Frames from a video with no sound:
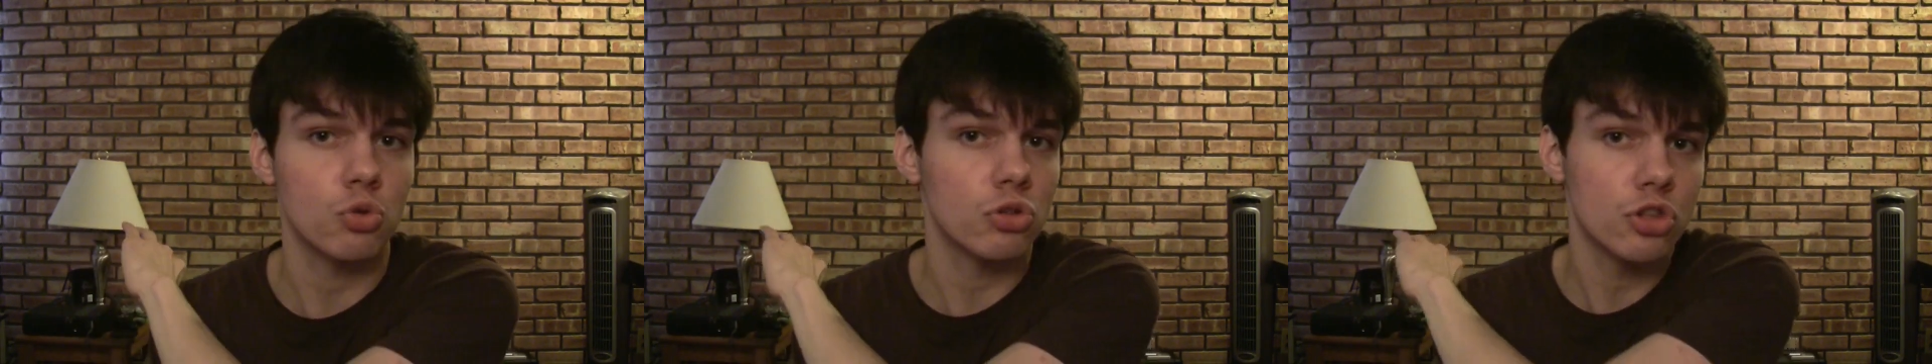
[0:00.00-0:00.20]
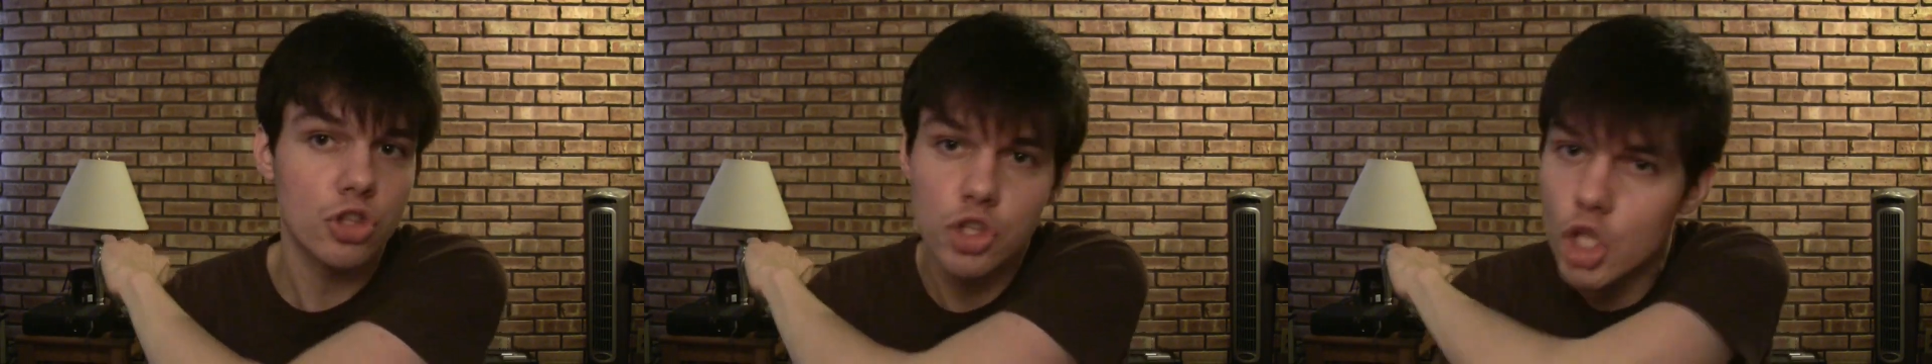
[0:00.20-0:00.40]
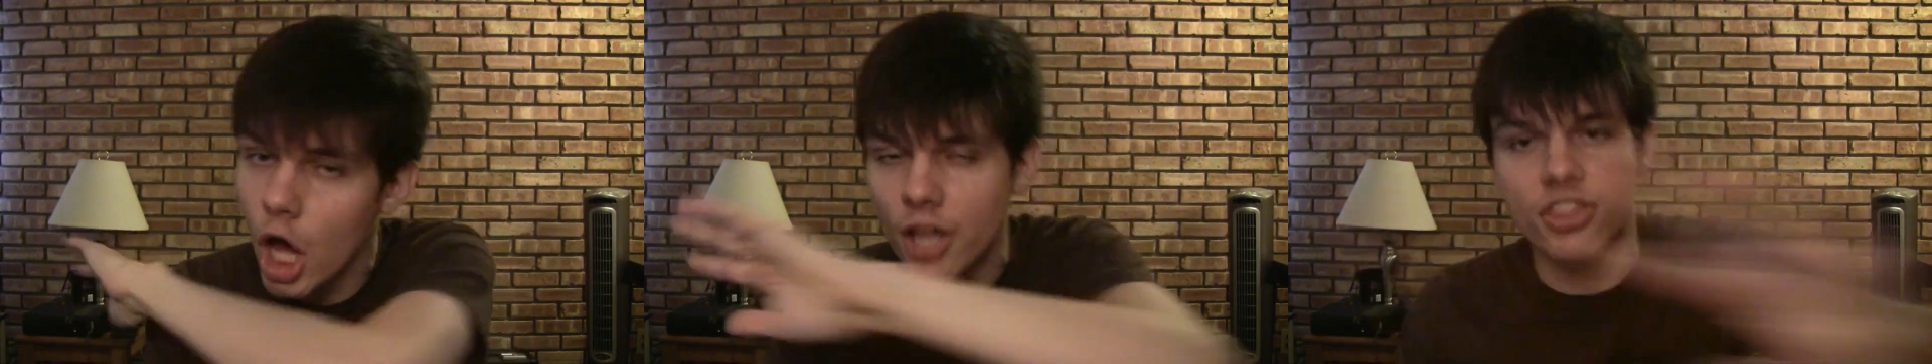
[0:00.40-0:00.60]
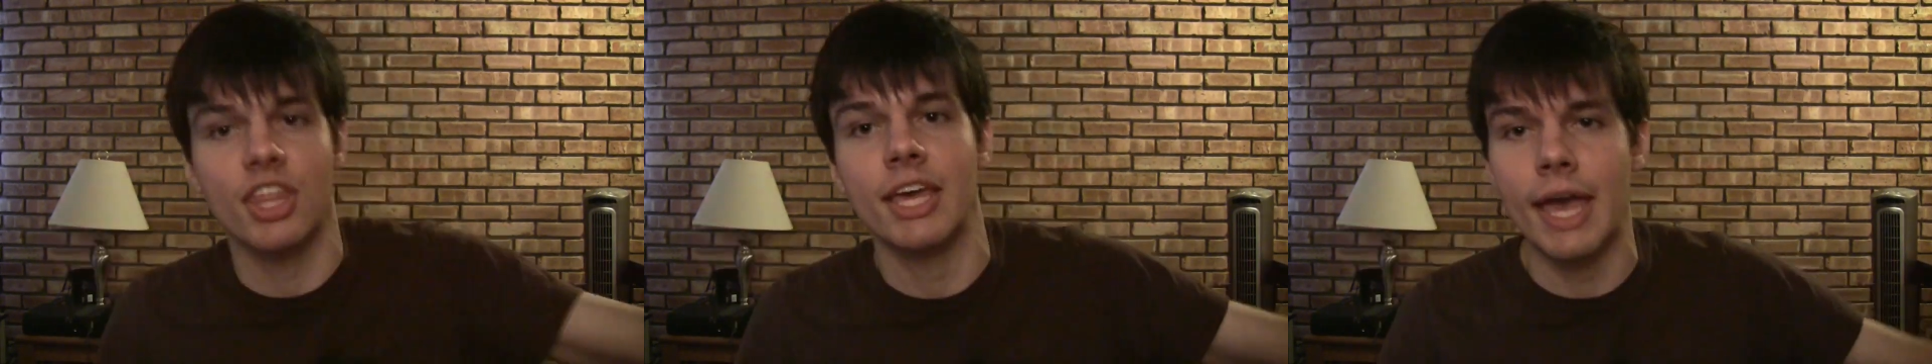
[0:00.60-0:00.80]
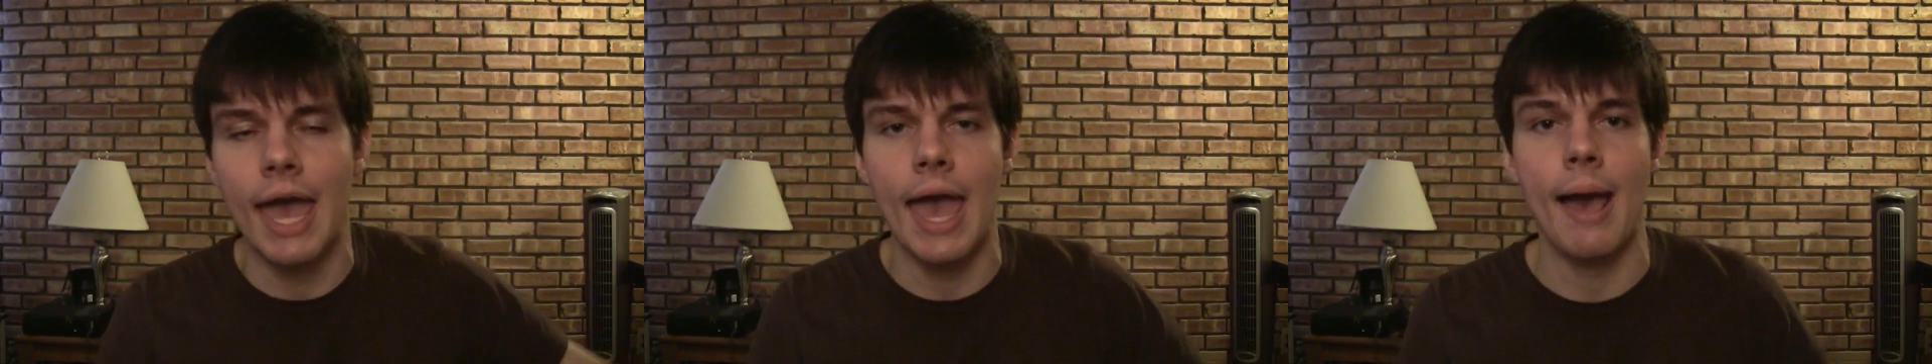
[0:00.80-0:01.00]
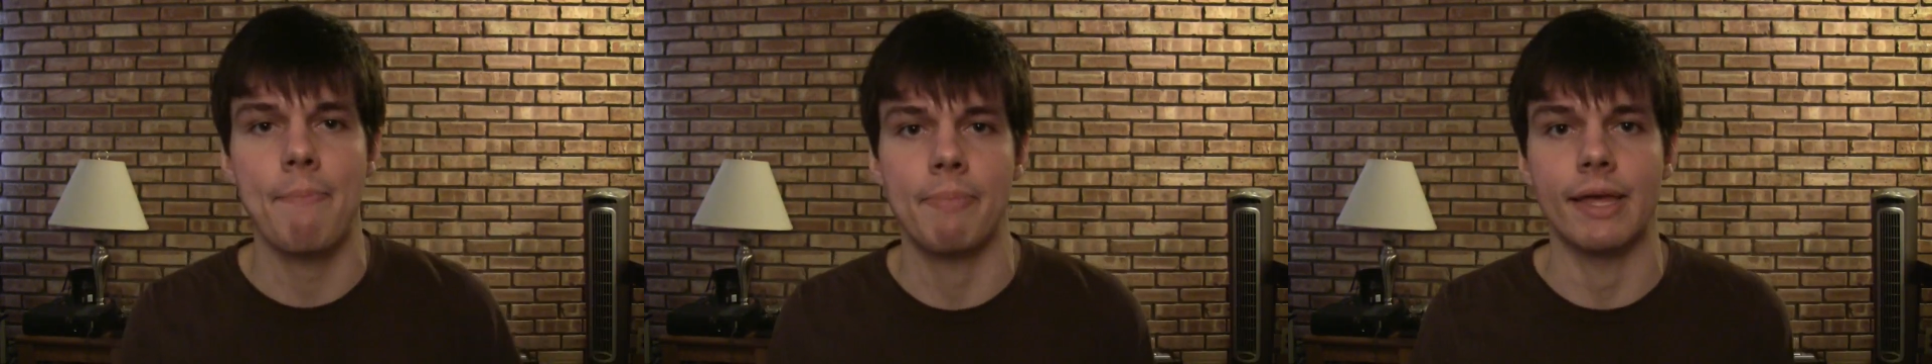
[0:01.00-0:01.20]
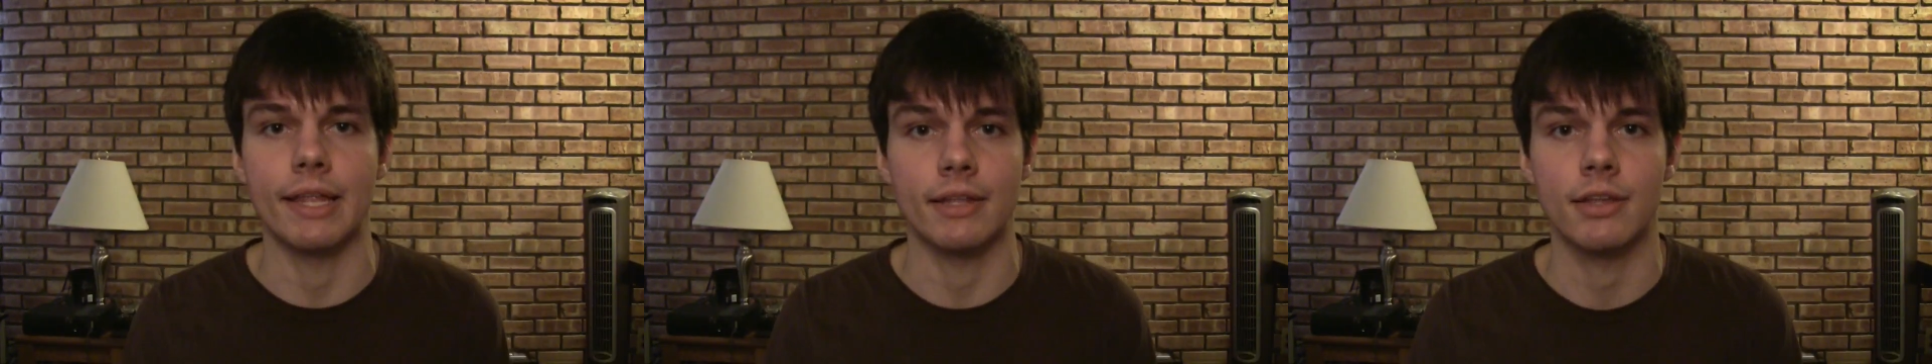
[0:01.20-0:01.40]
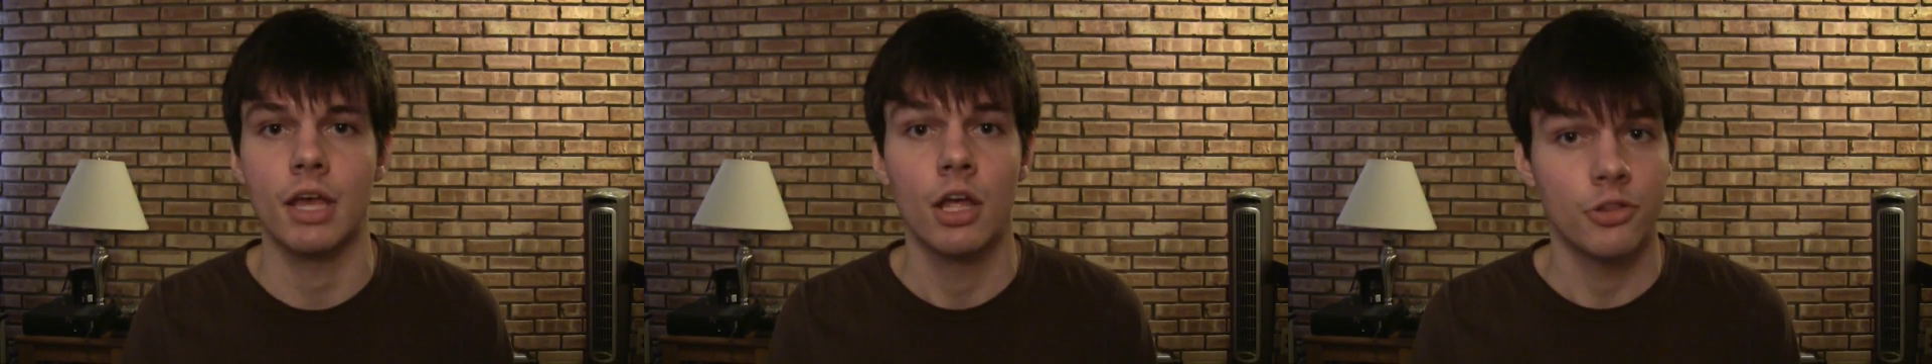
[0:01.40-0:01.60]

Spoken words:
nothing happened.